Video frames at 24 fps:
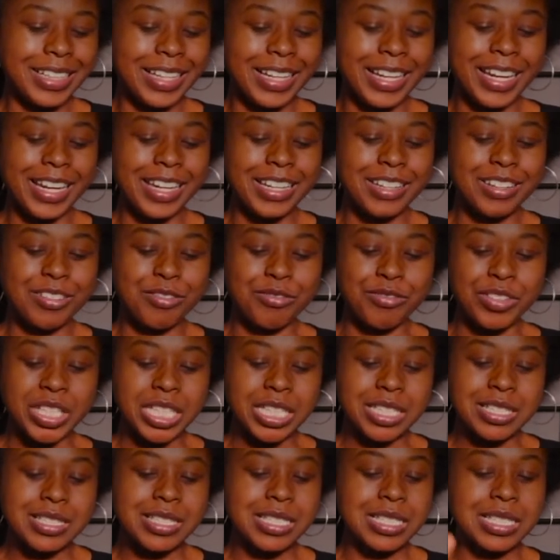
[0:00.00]
And
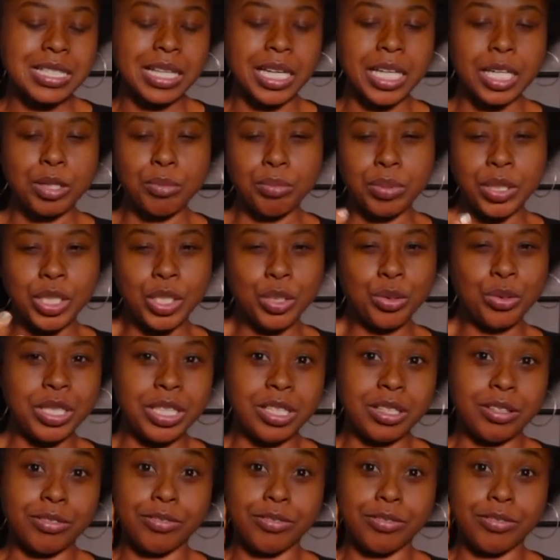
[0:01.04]
Venus is like beauty.